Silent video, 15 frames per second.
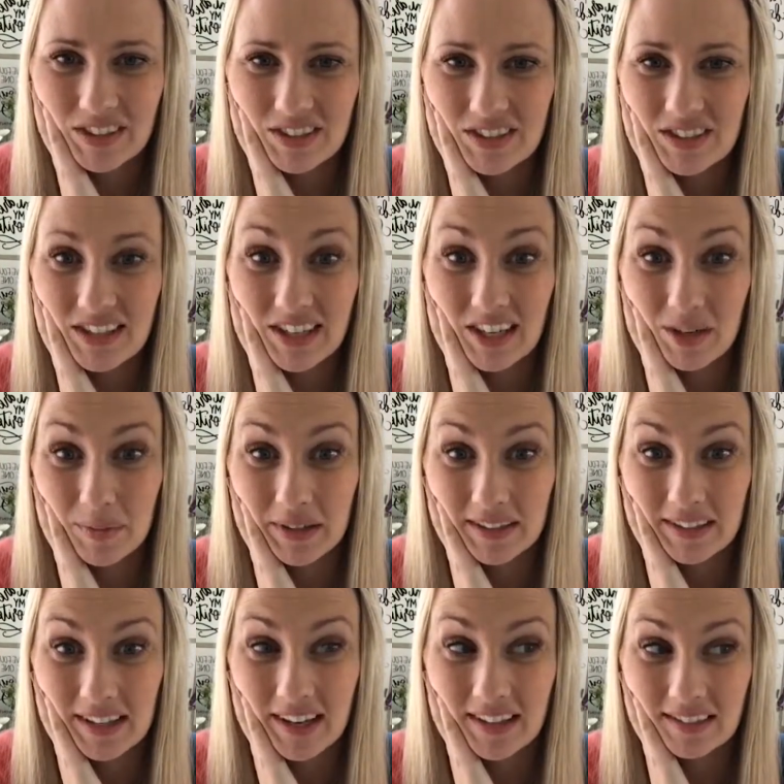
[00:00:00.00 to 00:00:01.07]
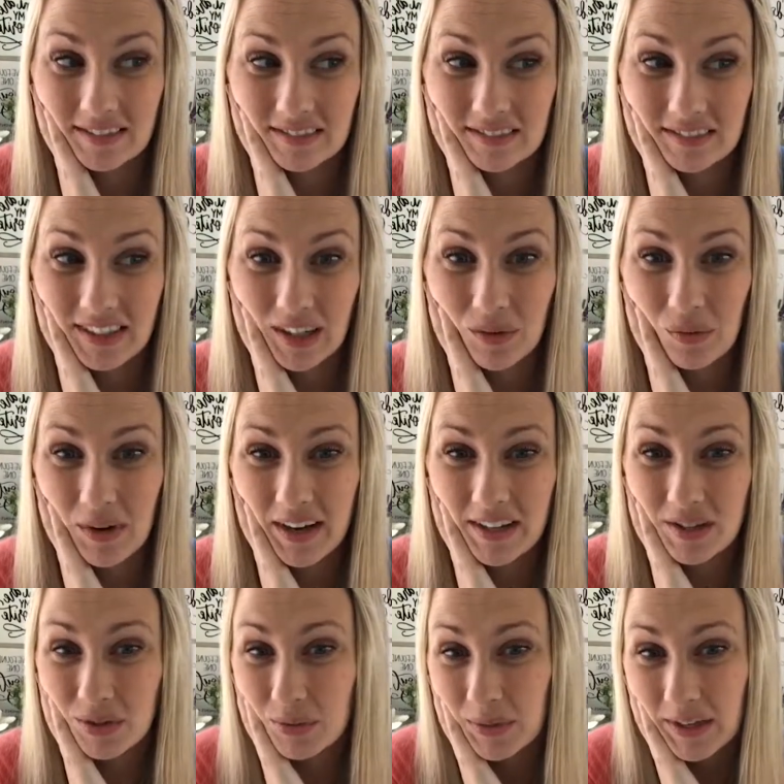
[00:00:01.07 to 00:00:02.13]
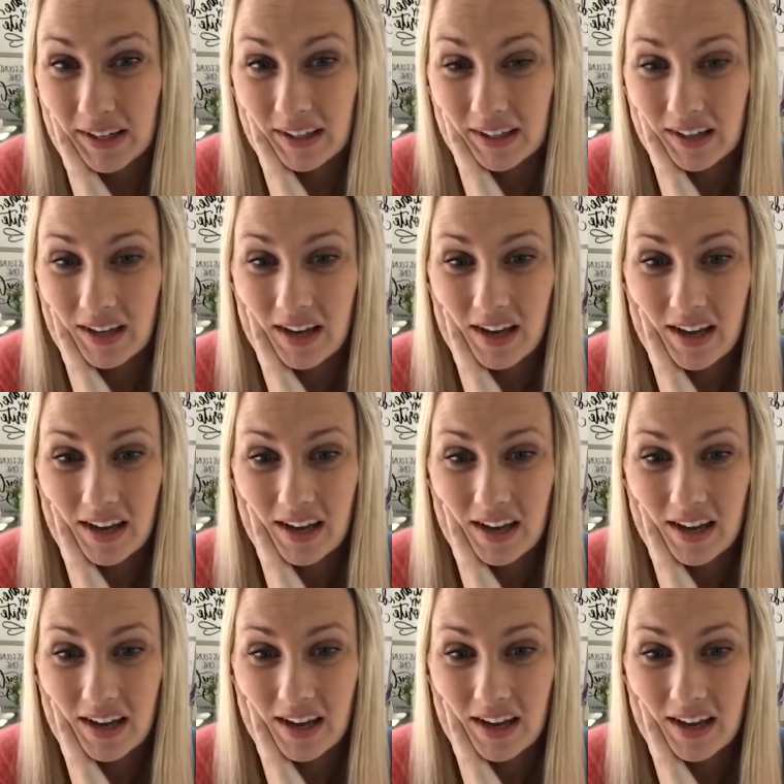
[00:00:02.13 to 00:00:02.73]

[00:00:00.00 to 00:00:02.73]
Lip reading: Just thinking about that. Like, why do we